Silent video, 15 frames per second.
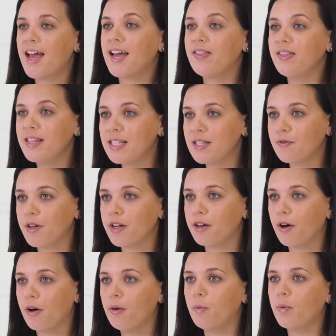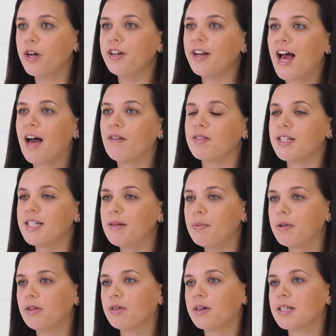In this video, we're going to have a
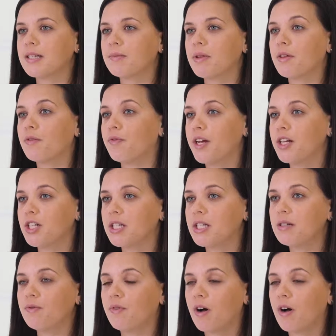deeper look at some of the features and